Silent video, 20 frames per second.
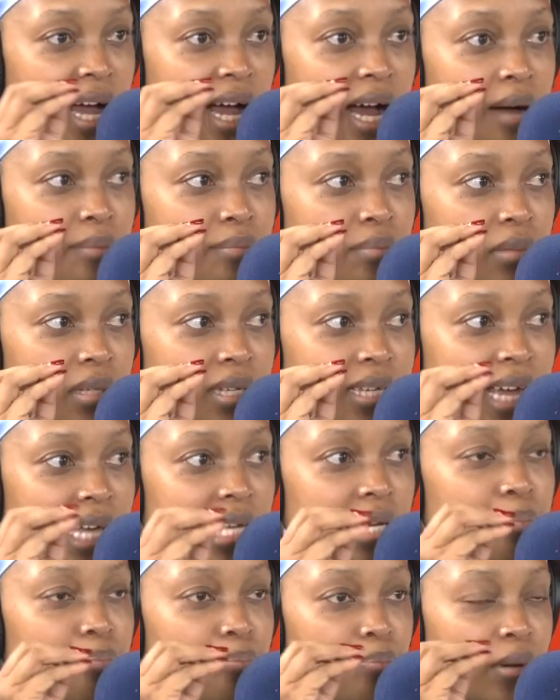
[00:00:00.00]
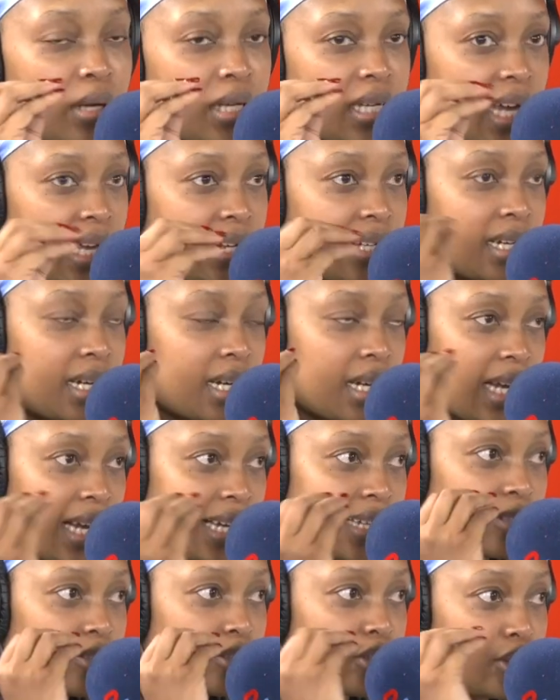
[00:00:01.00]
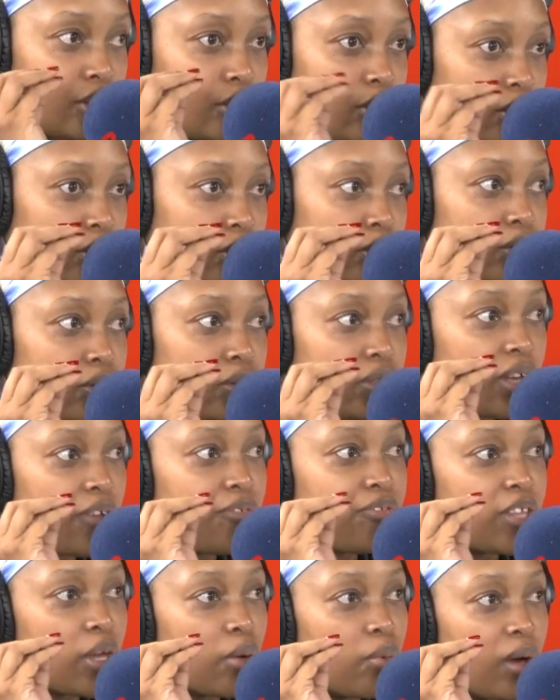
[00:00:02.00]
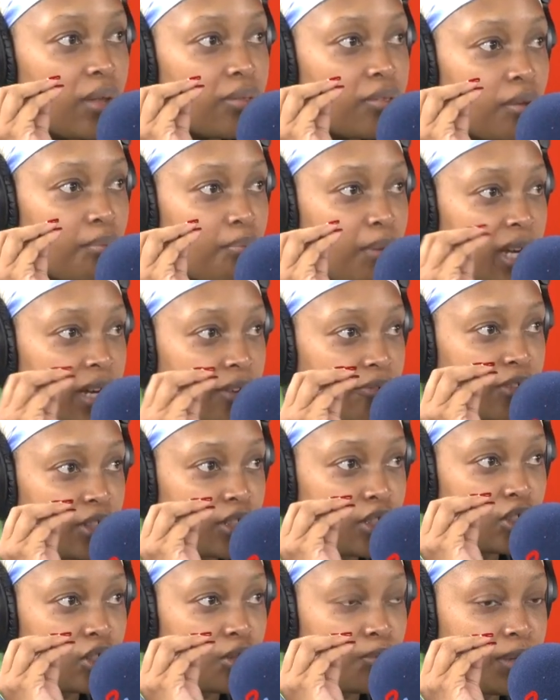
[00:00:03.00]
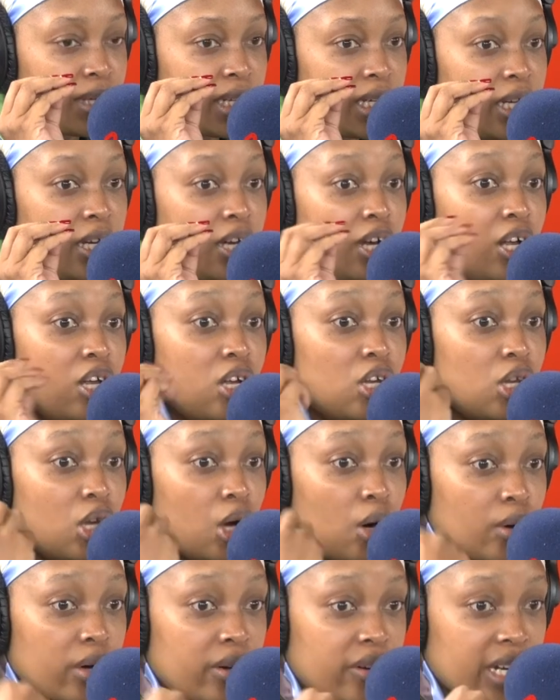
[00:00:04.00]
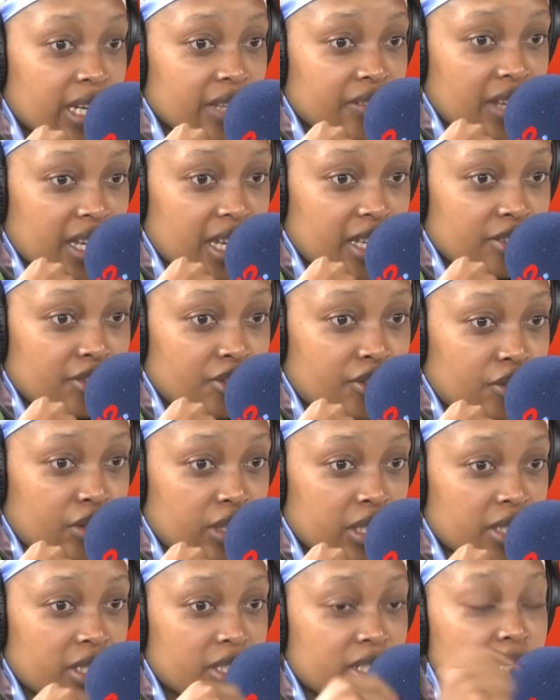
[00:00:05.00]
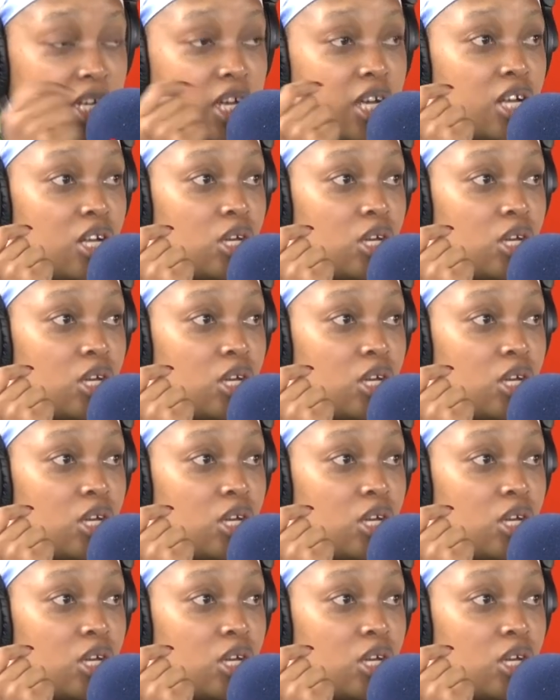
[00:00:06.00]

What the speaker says: Can a client choose if they want the benefits to be lowering the interest,